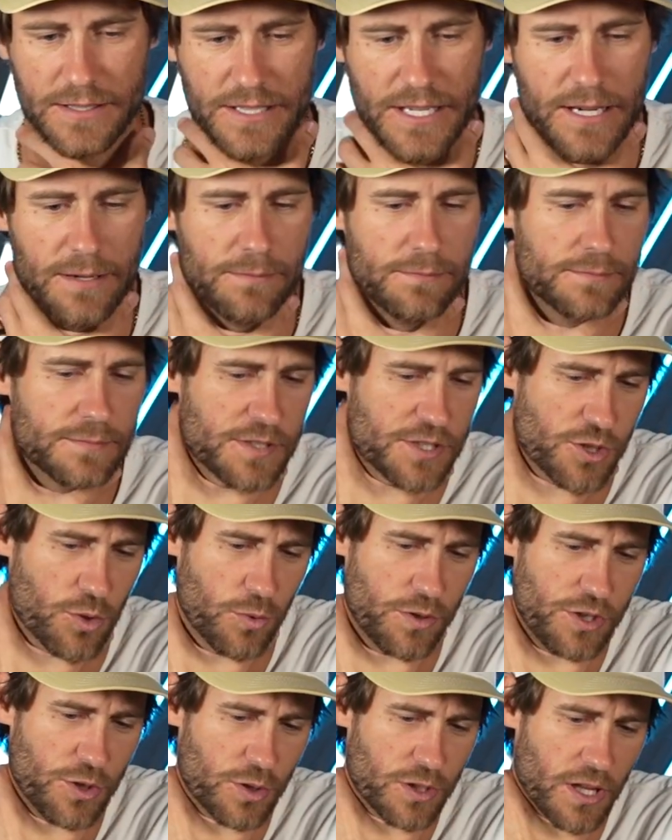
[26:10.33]
Yeah. Yep. So
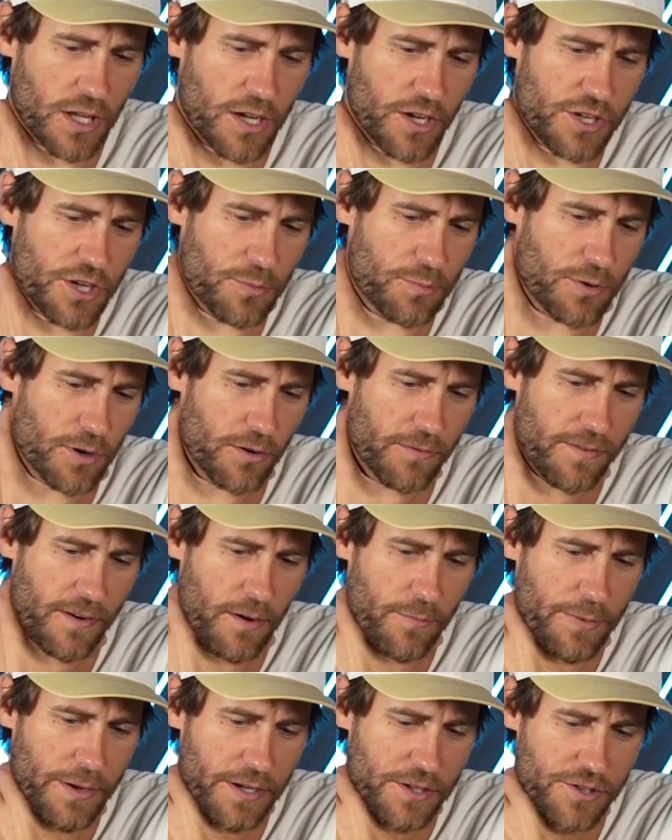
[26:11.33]
when you click on your profile
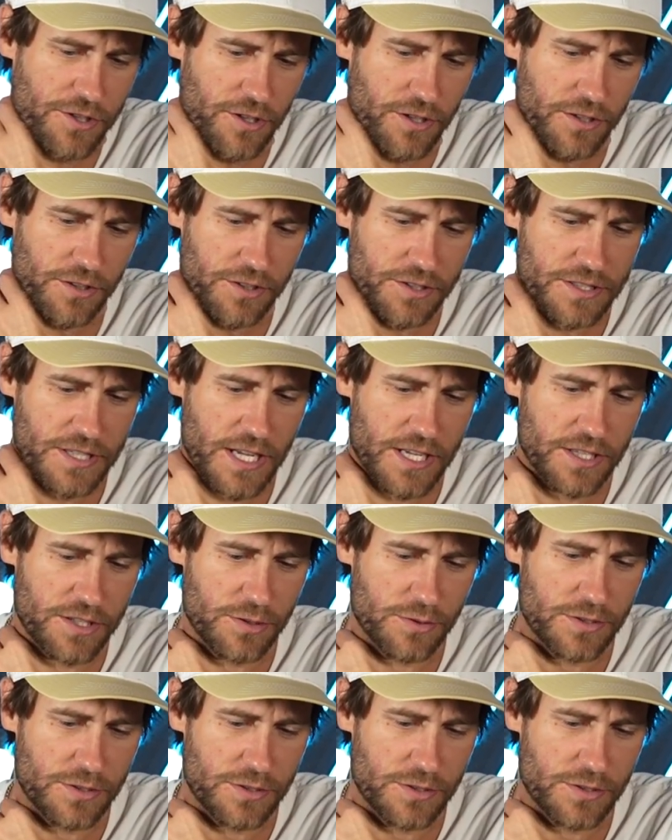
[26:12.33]
picture, it'll take you